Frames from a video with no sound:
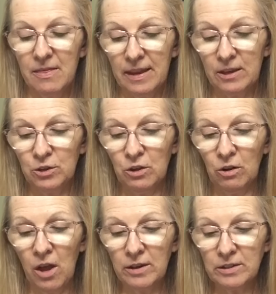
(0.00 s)
They could no
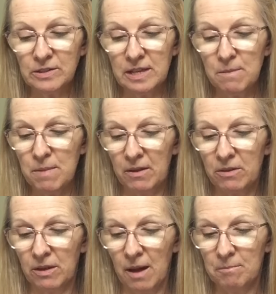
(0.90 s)
longer see
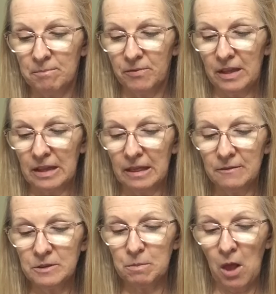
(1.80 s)
Big Thumb. The
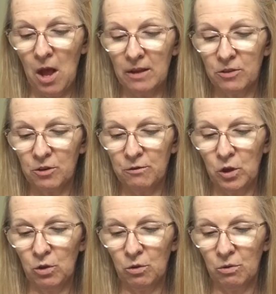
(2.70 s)
cliffs blocked their
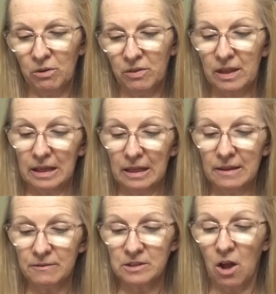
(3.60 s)
view. The
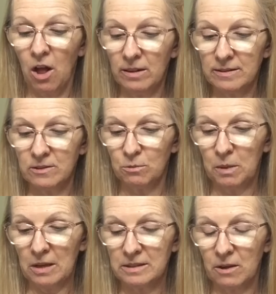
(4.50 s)
cliffs also
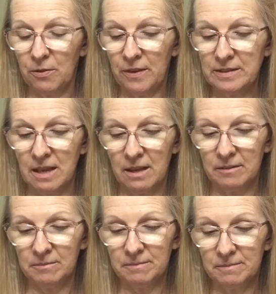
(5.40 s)
blocked out the
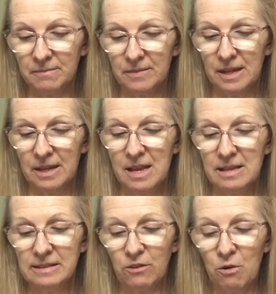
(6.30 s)
sun.
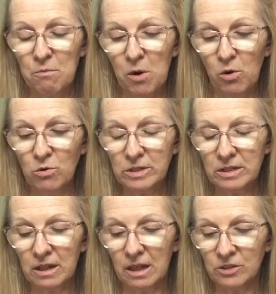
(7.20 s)
Zero moaned
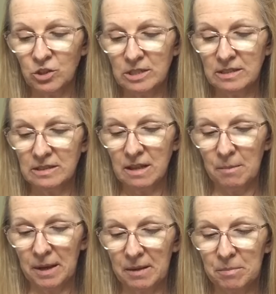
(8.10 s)
and clutched his
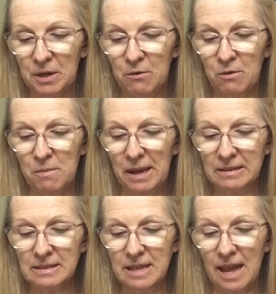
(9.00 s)
stomach, but he
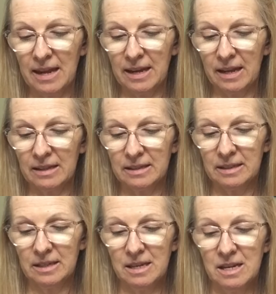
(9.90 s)
remained standing.
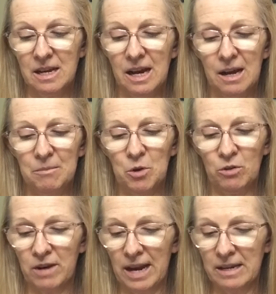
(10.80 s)
I'm
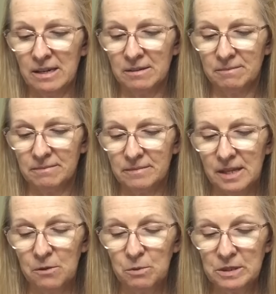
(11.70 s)
all right,
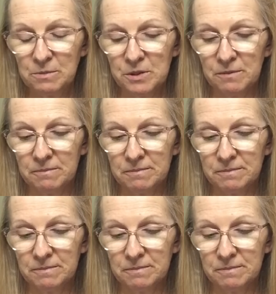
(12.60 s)
he whispered.